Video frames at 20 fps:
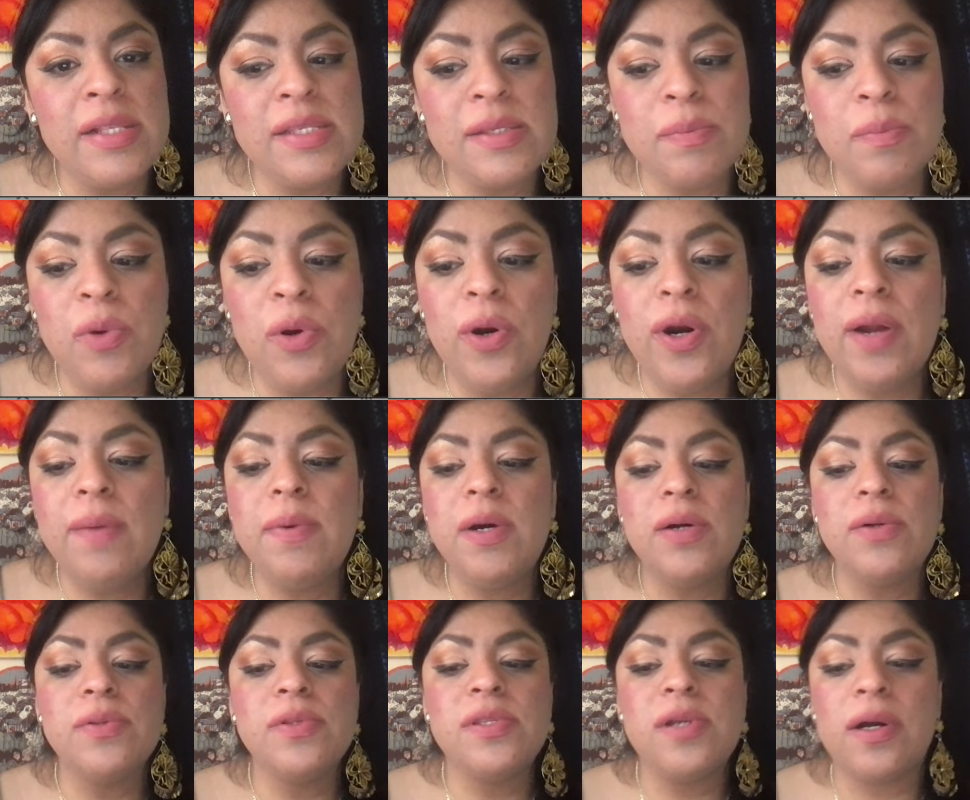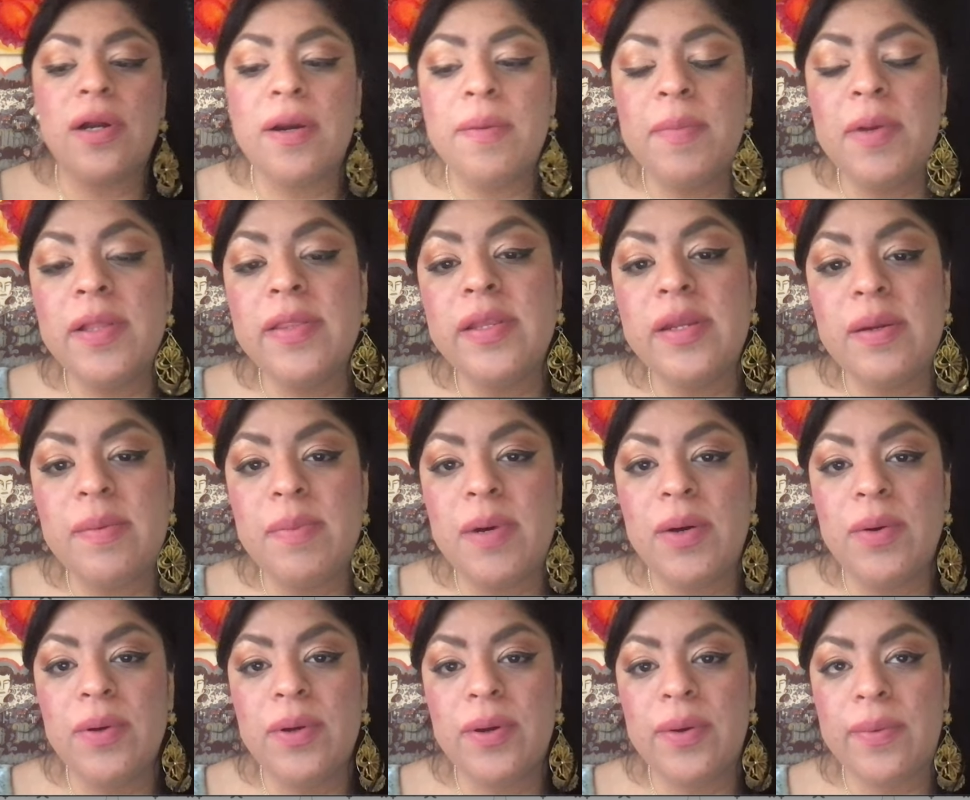more about dharma than
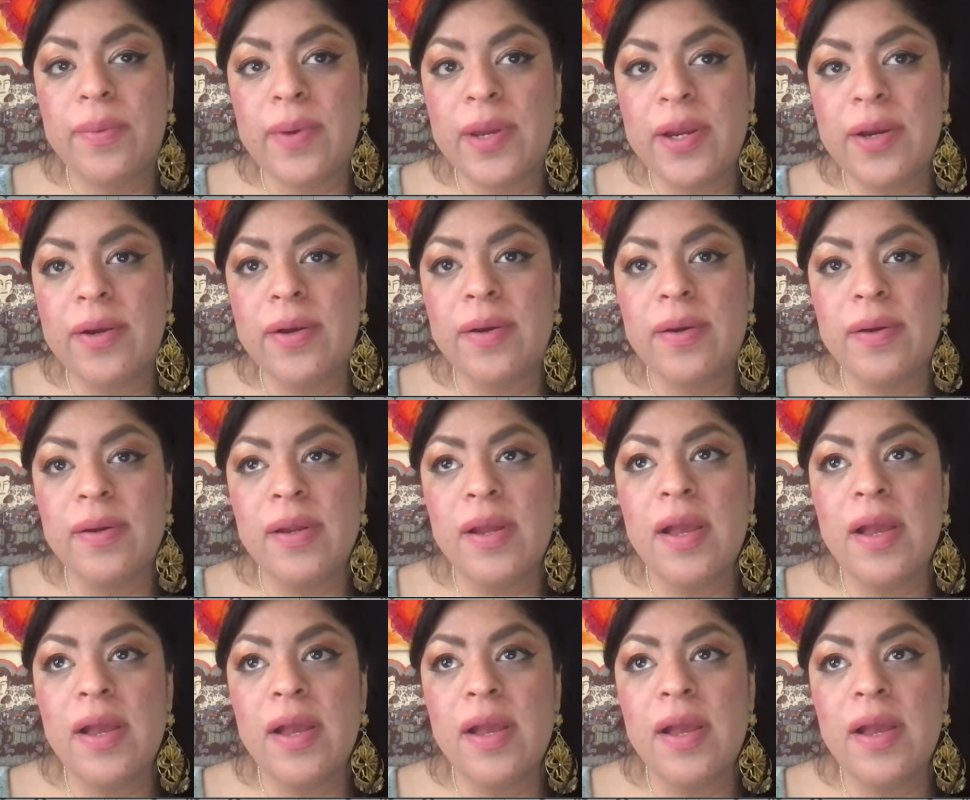about career.